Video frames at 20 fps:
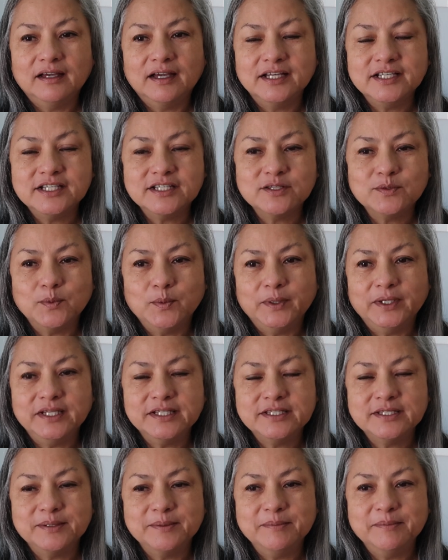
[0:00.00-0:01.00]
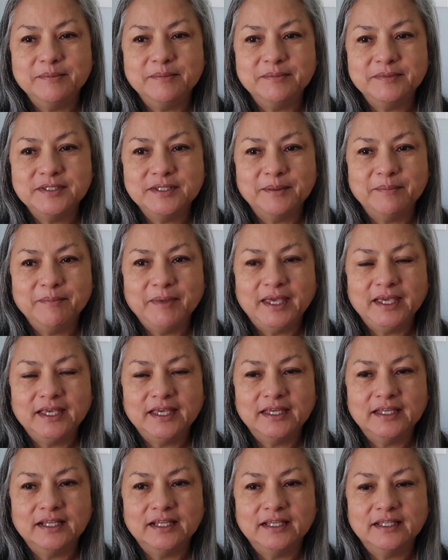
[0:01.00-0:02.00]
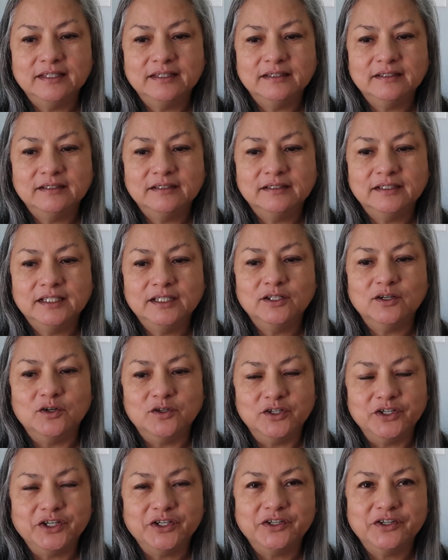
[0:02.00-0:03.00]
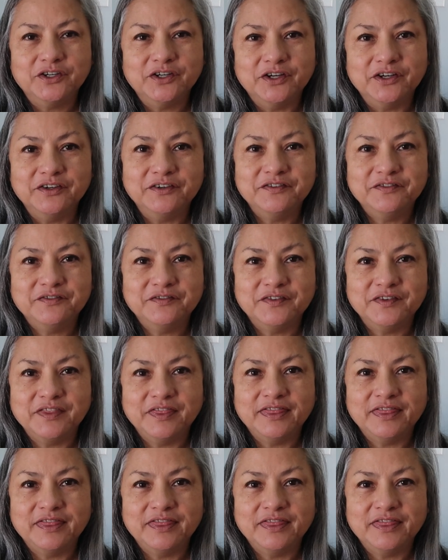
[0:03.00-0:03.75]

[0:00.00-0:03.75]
I just wanted to to make it in in honor of